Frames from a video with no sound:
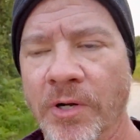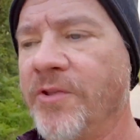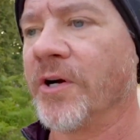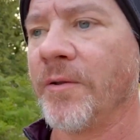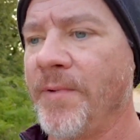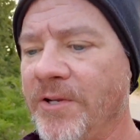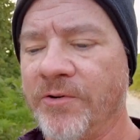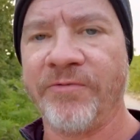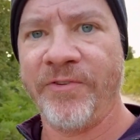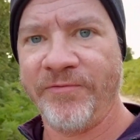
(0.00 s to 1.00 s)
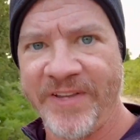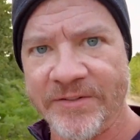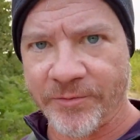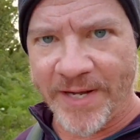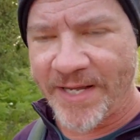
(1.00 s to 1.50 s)
They're going to make your feet
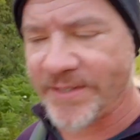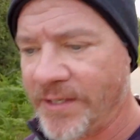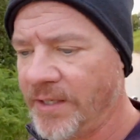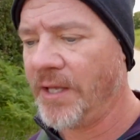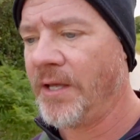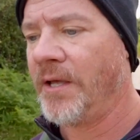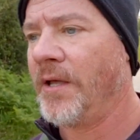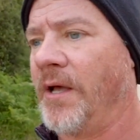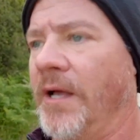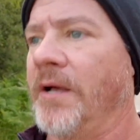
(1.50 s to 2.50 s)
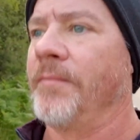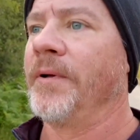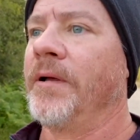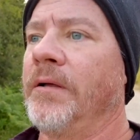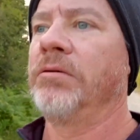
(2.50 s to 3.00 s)
sweat.
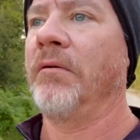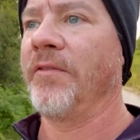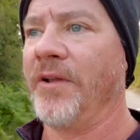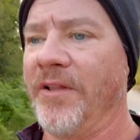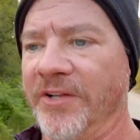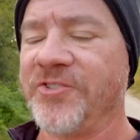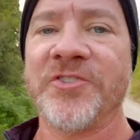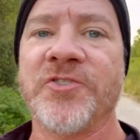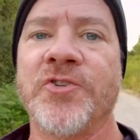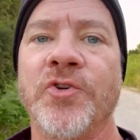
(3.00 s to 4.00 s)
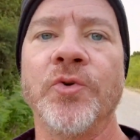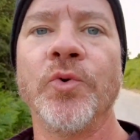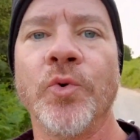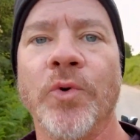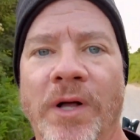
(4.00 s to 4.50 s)
It's just
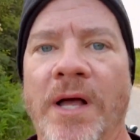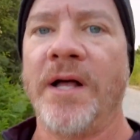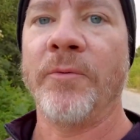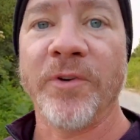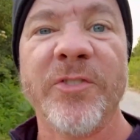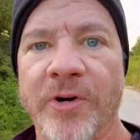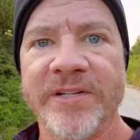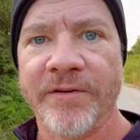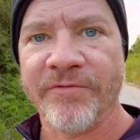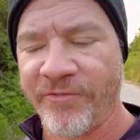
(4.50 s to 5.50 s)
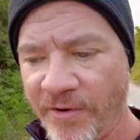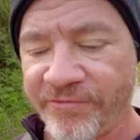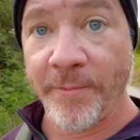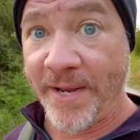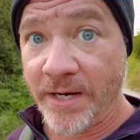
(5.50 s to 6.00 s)
too restrictive
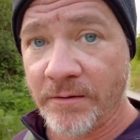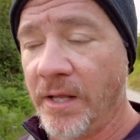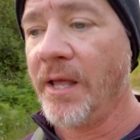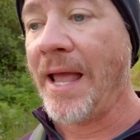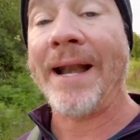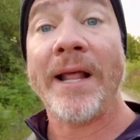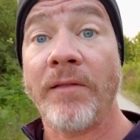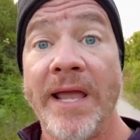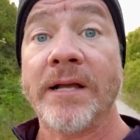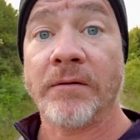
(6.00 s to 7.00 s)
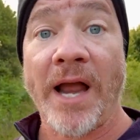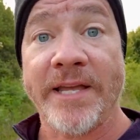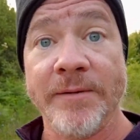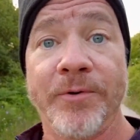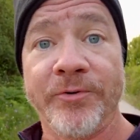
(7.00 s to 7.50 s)
for me. And I like
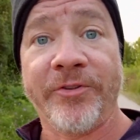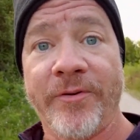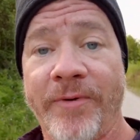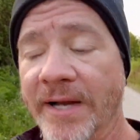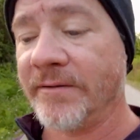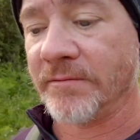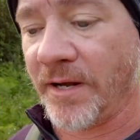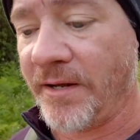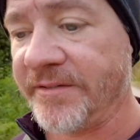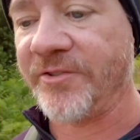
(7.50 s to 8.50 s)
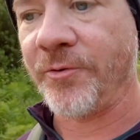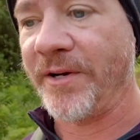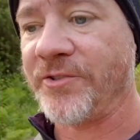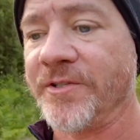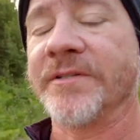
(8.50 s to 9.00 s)
hiking boots in the right
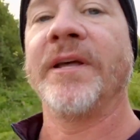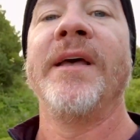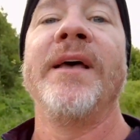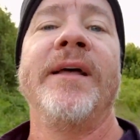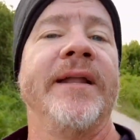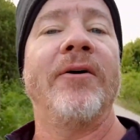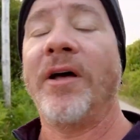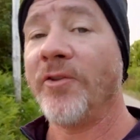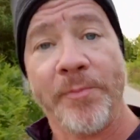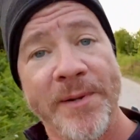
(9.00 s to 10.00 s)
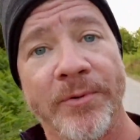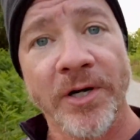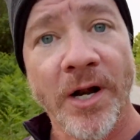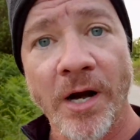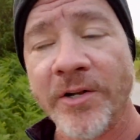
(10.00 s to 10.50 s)
situations. Now, other people are
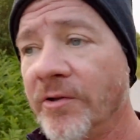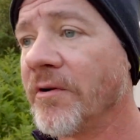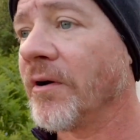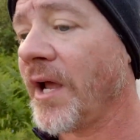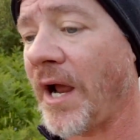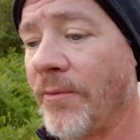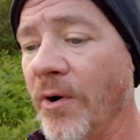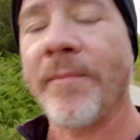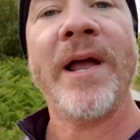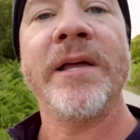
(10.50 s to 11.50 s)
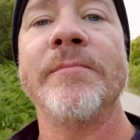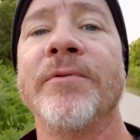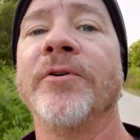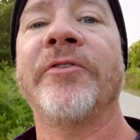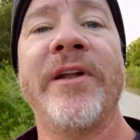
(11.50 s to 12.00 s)
going to argue. They're like, I wear my hiking
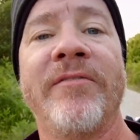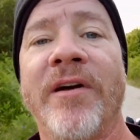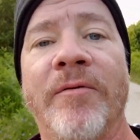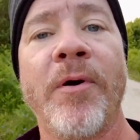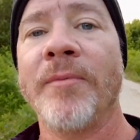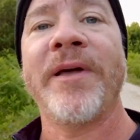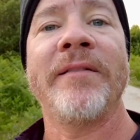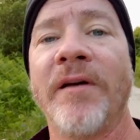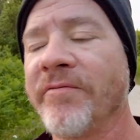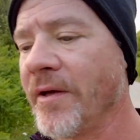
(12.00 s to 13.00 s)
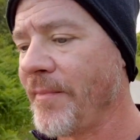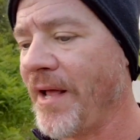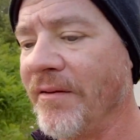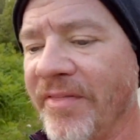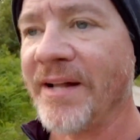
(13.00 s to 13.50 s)
boots. I never have a problem. I love them.
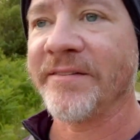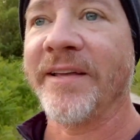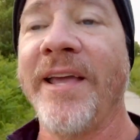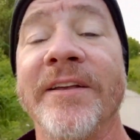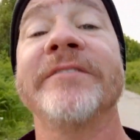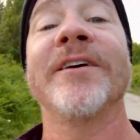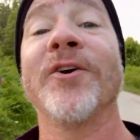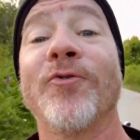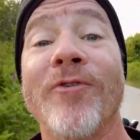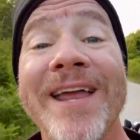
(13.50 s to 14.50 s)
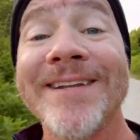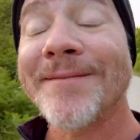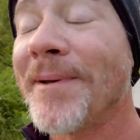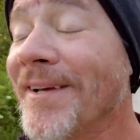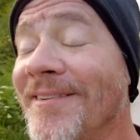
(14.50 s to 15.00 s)
And if that's the case, great,
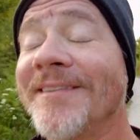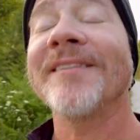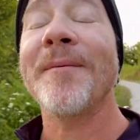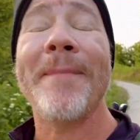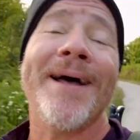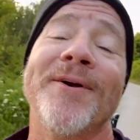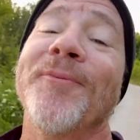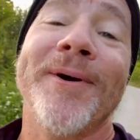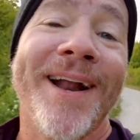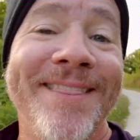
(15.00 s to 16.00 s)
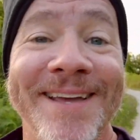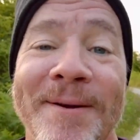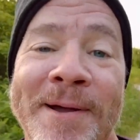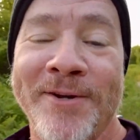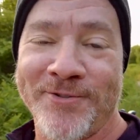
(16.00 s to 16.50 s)
because it doesn't matter what I think
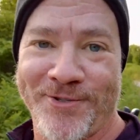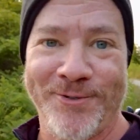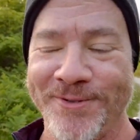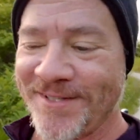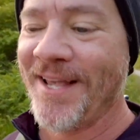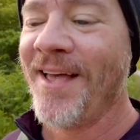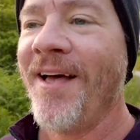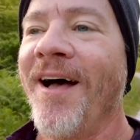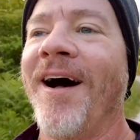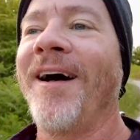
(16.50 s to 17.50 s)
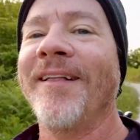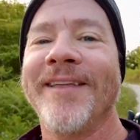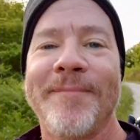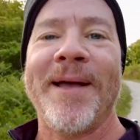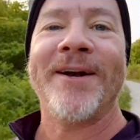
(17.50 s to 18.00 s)
about your shoes. All
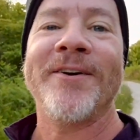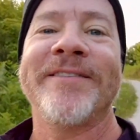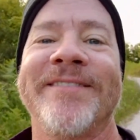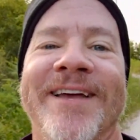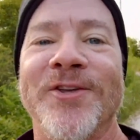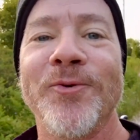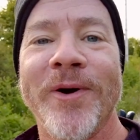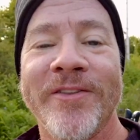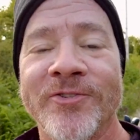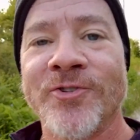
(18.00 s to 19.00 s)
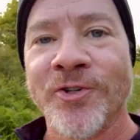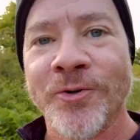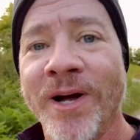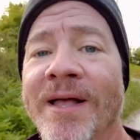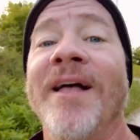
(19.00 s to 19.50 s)
that matters is that you wear the
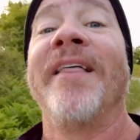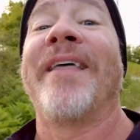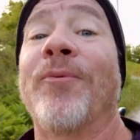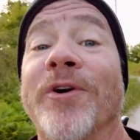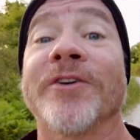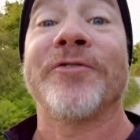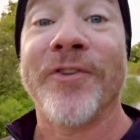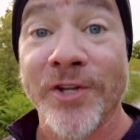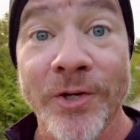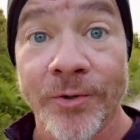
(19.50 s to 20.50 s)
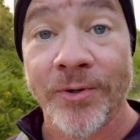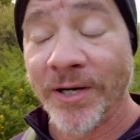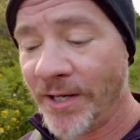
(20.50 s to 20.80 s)
shoe that works for you.